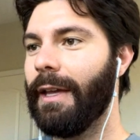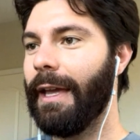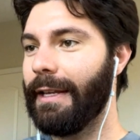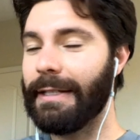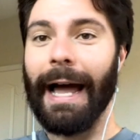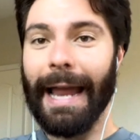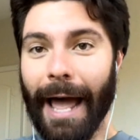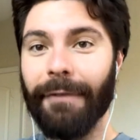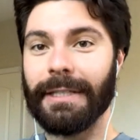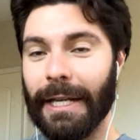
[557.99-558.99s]
And I
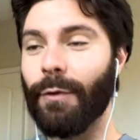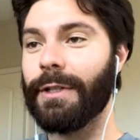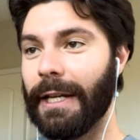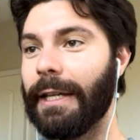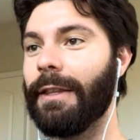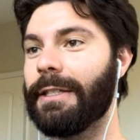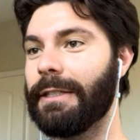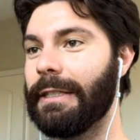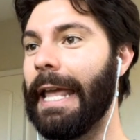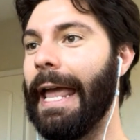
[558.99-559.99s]
have seen
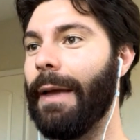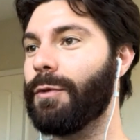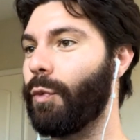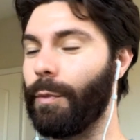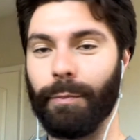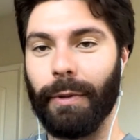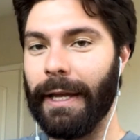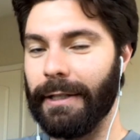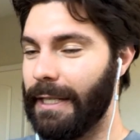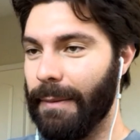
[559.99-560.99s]
ridiculous games where
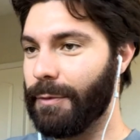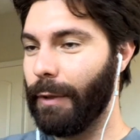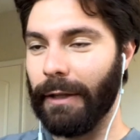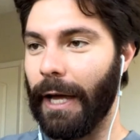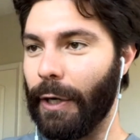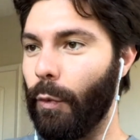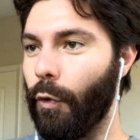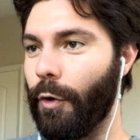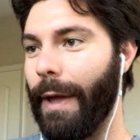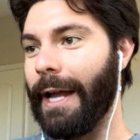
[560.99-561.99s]
play teams play a lot of
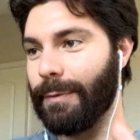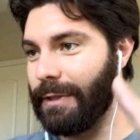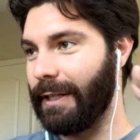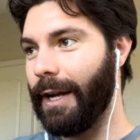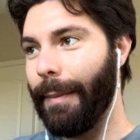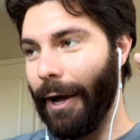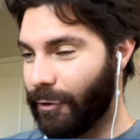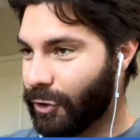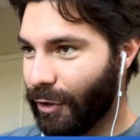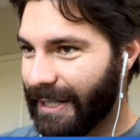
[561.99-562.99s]
quarterbacks, but to come out
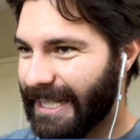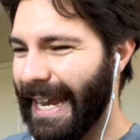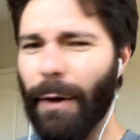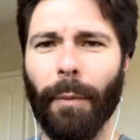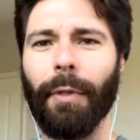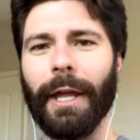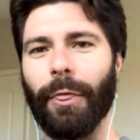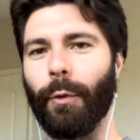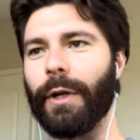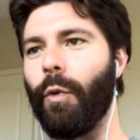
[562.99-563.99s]
and straight say we're playing
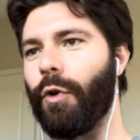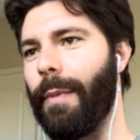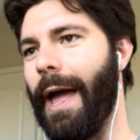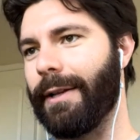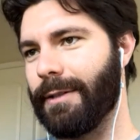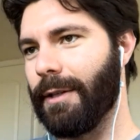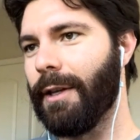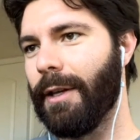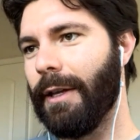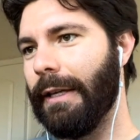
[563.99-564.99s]
three quarterbacks
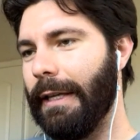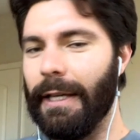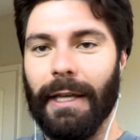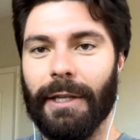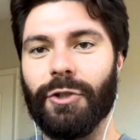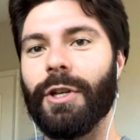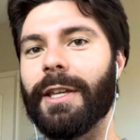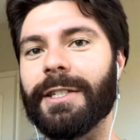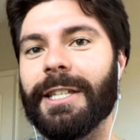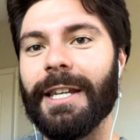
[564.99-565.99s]
is
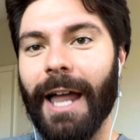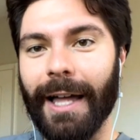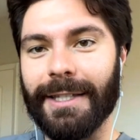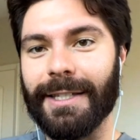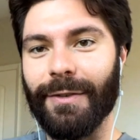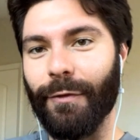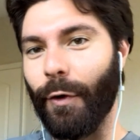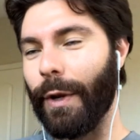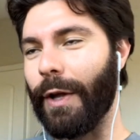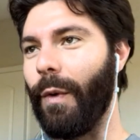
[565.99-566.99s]
just nuts
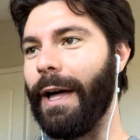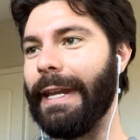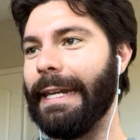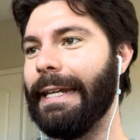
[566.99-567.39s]
for week one.